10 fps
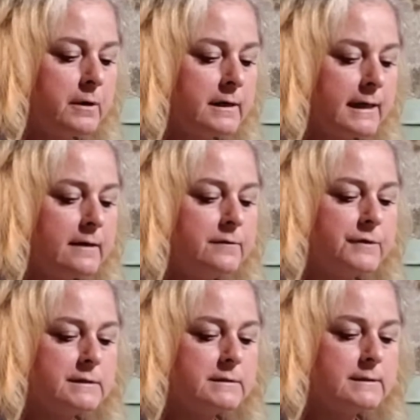a
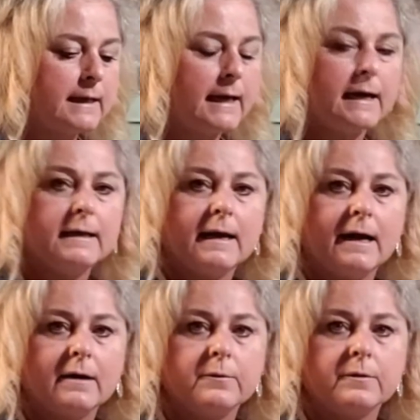canvas, and
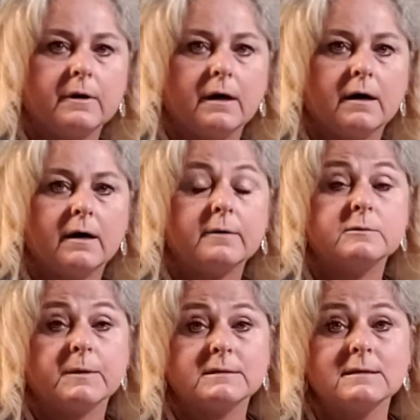I was
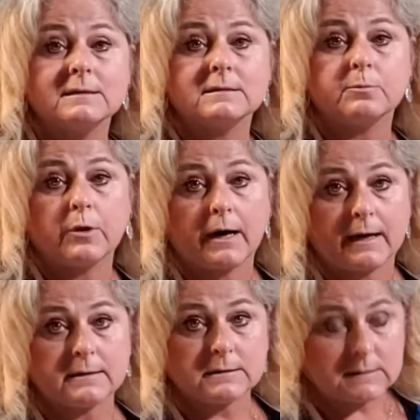pleasantly
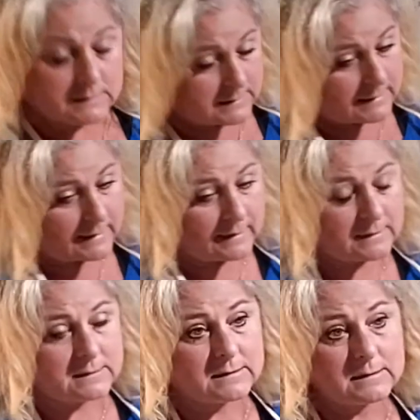surprised.
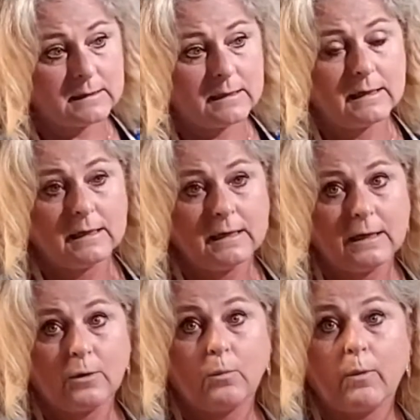It
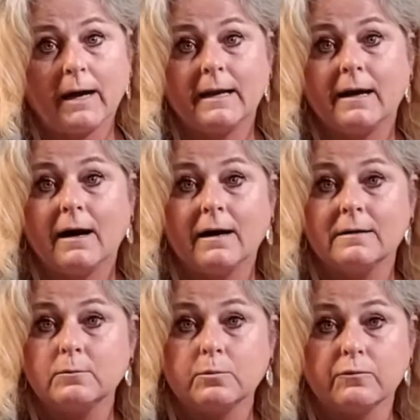went
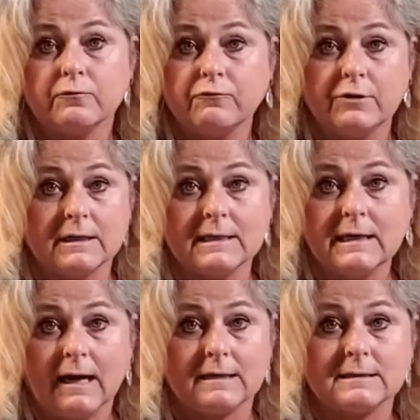on really
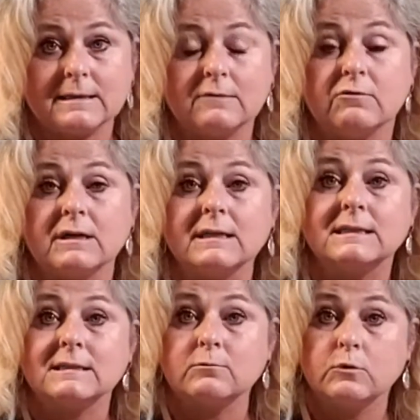nicely,
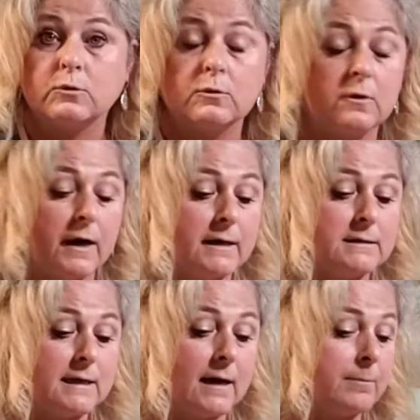really smooth on top